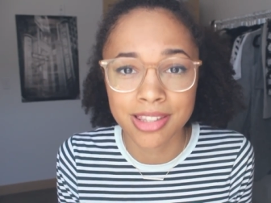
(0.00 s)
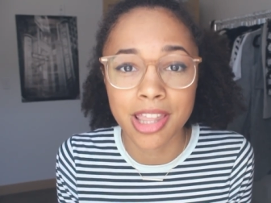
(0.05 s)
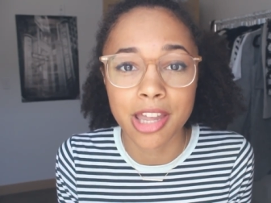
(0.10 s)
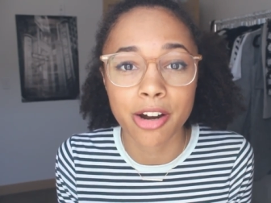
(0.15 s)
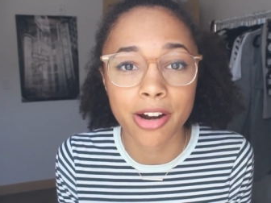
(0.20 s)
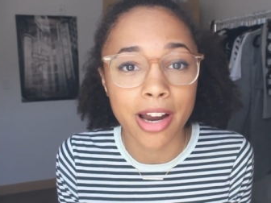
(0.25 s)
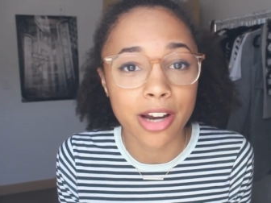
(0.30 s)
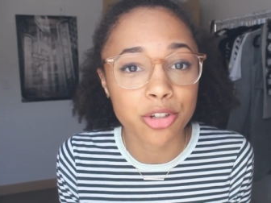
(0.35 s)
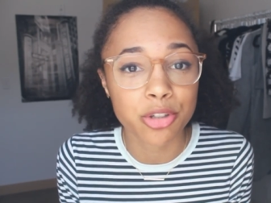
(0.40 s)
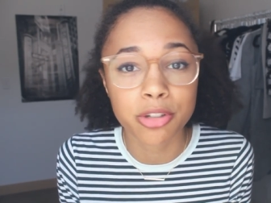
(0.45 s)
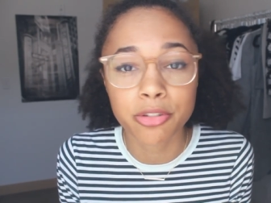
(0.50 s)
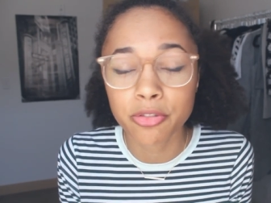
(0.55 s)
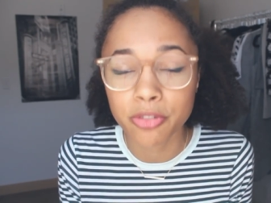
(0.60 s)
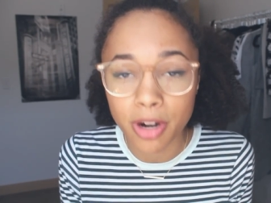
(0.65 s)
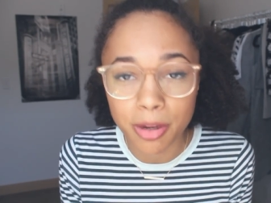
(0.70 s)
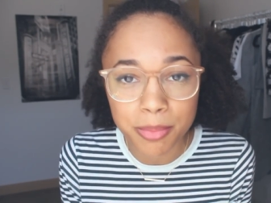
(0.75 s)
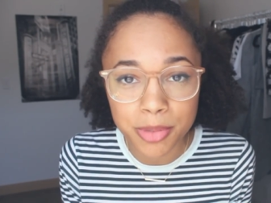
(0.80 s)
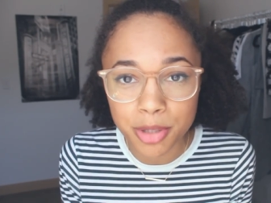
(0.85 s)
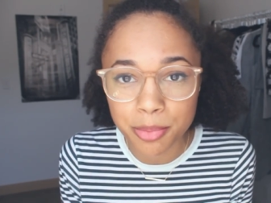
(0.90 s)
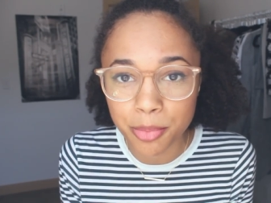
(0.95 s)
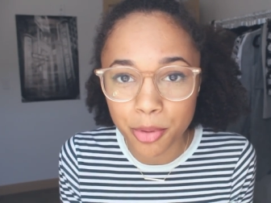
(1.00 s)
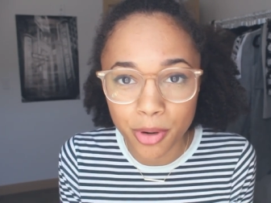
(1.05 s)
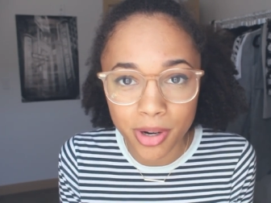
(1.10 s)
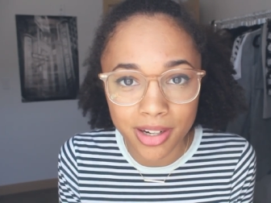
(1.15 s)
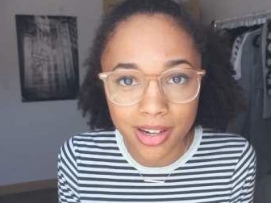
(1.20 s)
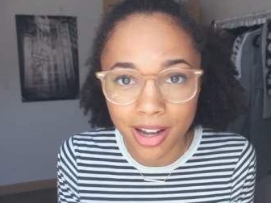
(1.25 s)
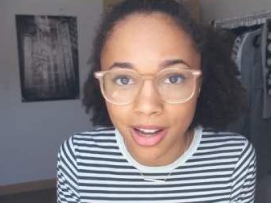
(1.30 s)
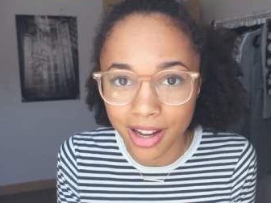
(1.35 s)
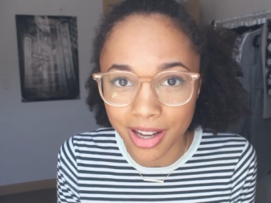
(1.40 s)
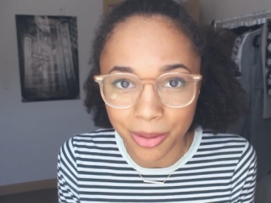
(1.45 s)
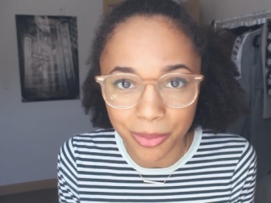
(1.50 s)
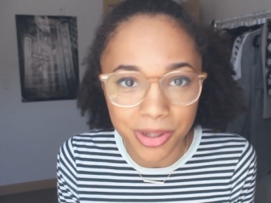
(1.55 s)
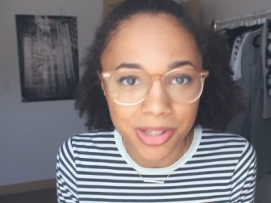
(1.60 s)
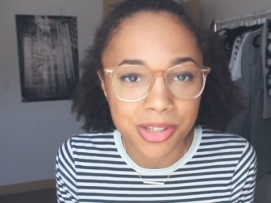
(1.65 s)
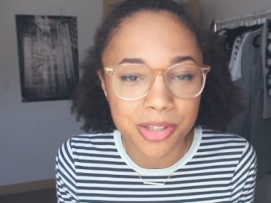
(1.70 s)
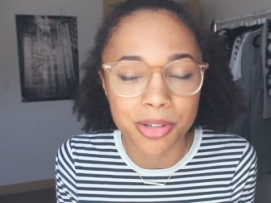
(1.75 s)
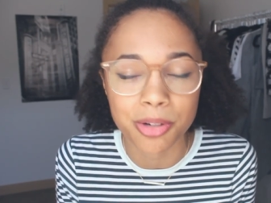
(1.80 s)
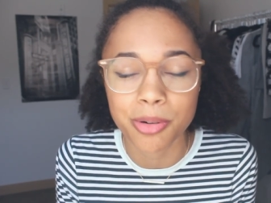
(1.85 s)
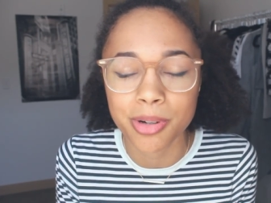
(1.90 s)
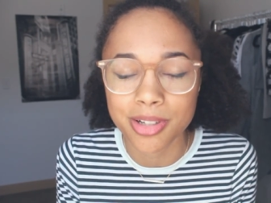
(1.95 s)
They are actually from Des Moines, Iowa,
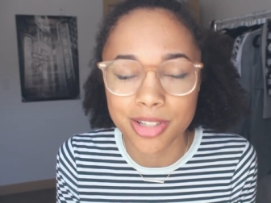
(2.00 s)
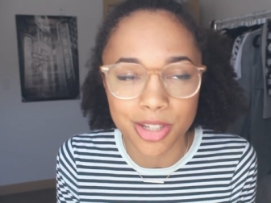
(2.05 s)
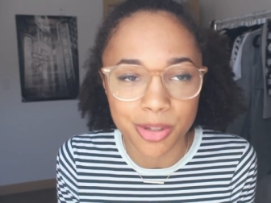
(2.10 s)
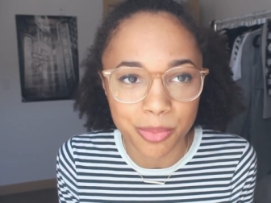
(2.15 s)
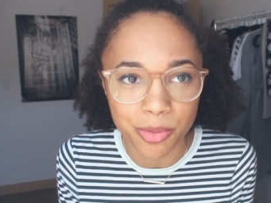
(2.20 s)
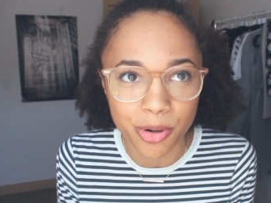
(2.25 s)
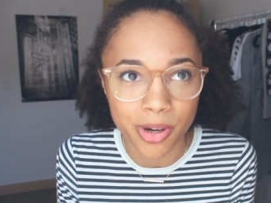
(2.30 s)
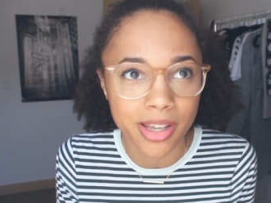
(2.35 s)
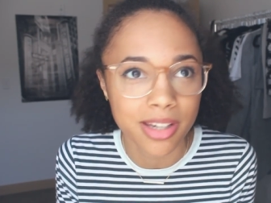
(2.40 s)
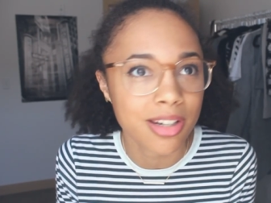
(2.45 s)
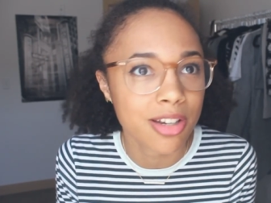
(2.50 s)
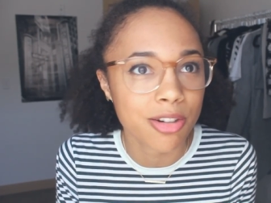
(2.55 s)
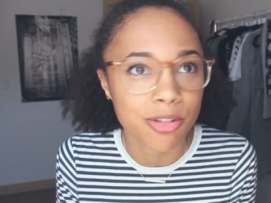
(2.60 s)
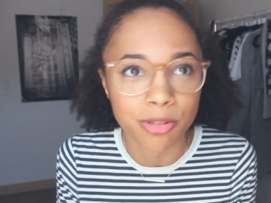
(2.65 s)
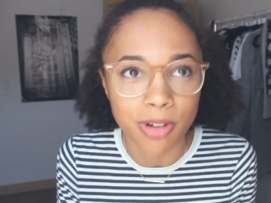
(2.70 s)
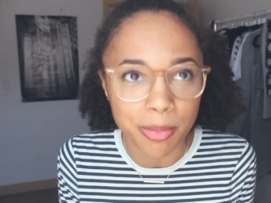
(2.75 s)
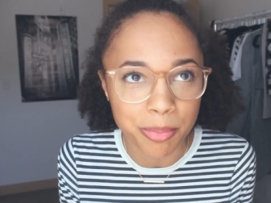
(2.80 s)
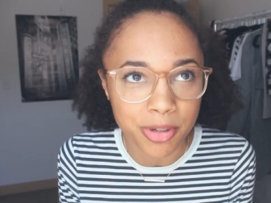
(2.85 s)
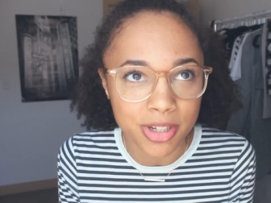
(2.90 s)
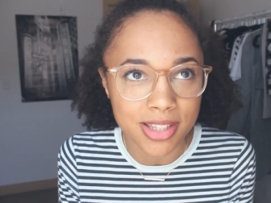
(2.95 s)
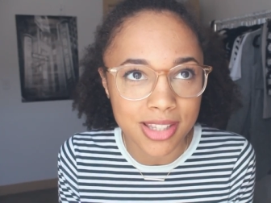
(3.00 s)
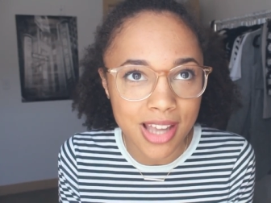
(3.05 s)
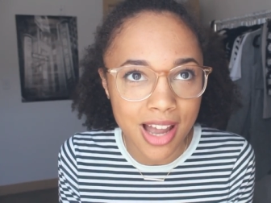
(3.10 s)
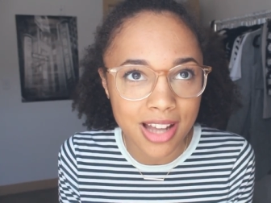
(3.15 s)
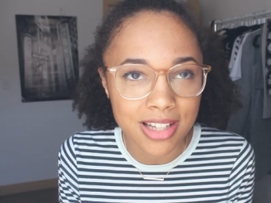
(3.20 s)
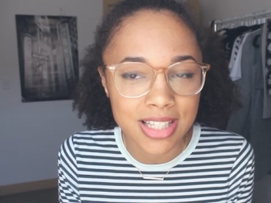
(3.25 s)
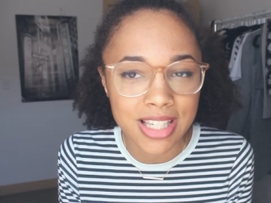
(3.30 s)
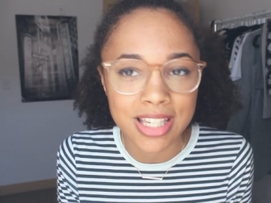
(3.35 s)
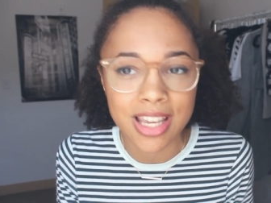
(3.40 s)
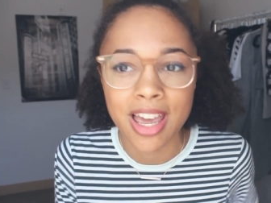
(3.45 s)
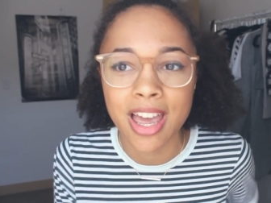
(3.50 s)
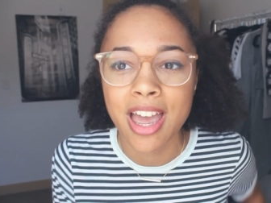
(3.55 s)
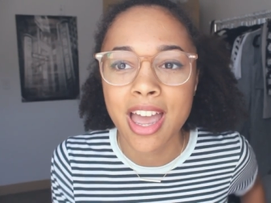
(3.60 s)
so Des Moines represent,